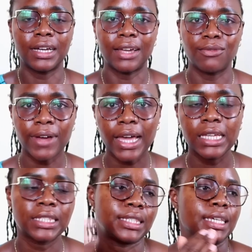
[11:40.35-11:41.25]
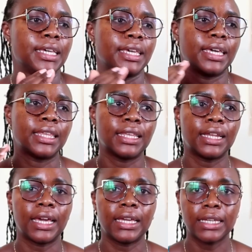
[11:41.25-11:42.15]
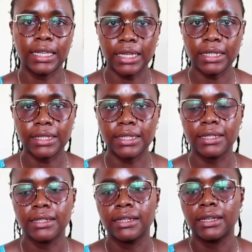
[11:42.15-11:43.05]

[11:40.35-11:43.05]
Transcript: advice, and they're like, Kitt,